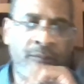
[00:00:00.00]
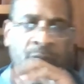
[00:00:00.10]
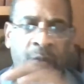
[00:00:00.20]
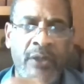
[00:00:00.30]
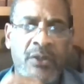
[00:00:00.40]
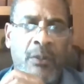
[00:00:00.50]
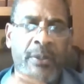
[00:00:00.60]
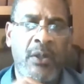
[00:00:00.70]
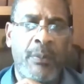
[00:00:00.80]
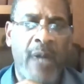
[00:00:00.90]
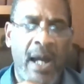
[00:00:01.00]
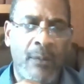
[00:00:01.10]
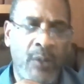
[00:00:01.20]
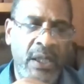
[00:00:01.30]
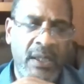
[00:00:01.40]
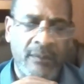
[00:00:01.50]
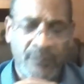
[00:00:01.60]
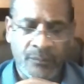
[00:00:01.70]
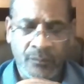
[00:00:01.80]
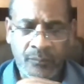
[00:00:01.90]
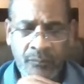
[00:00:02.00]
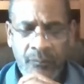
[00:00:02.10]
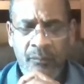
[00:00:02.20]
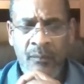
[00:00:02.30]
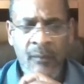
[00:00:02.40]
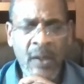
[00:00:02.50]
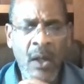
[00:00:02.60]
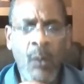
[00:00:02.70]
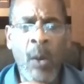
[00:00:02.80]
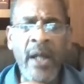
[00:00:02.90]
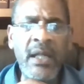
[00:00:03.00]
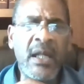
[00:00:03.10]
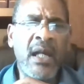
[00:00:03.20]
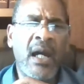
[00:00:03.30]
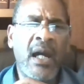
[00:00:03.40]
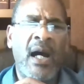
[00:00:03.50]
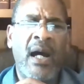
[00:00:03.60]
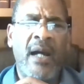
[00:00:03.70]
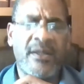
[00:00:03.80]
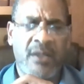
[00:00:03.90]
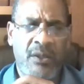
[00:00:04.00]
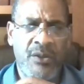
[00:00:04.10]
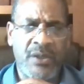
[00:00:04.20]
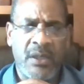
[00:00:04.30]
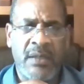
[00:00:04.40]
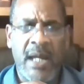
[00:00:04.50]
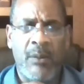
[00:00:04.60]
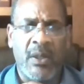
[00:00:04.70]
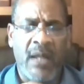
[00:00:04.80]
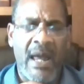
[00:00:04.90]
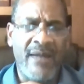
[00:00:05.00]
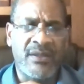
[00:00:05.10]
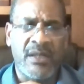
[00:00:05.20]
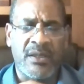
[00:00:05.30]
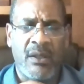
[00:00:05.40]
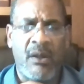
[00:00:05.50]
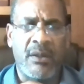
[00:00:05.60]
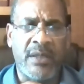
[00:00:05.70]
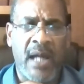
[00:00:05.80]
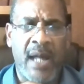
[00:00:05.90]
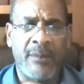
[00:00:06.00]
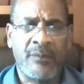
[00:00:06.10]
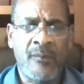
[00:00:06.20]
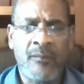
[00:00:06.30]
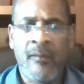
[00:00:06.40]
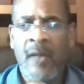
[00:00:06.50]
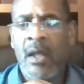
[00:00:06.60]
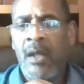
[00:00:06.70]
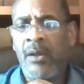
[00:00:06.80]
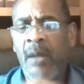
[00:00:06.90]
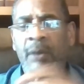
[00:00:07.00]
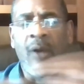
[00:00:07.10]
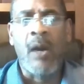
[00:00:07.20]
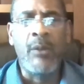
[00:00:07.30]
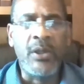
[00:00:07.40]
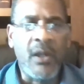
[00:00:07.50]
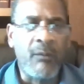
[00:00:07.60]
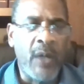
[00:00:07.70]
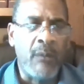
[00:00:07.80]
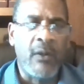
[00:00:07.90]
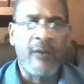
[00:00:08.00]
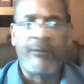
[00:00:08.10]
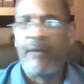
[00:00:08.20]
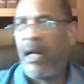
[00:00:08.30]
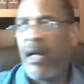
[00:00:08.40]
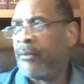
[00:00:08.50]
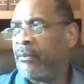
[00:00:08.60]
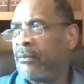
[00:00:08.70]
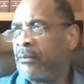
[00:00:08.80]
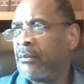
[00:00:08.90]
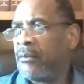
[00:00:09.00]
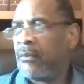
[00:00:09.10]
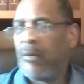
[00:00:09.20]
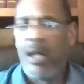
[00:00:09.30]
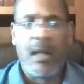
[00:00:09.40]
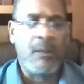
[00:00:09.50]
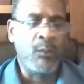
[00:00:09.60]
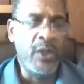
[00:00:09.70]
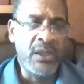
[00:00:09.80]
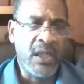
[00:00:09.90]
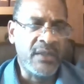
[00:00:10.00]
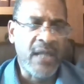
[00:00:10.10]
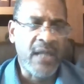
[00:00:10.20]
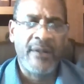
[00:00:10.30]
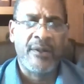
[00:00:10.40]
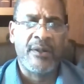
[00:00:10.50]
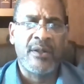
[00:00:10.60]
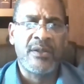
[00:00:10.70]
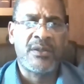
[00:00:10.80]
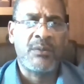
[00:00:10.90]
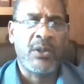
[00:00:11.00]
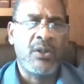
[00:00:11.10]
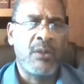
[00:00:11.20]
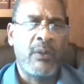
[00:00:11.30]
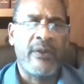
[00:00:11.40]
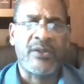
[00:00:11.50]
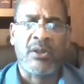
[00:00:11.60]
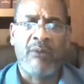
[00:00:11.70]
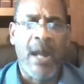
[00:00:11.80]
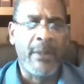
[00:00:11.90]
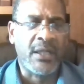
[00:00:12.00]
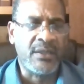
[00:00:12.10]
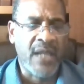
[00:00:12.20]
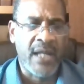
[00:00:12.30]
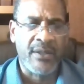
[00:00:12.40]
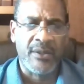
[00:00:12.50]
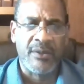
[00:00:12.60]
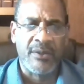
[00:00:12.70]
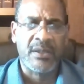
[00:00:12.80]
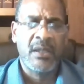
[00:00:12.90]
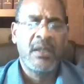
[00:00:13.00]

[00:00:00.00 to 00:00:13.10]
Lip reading: With the Torpedopot, we wanted a solution that will last us a long time. Don't get me wrong. We could have went with wooden containers. We could have went with ceramic containers.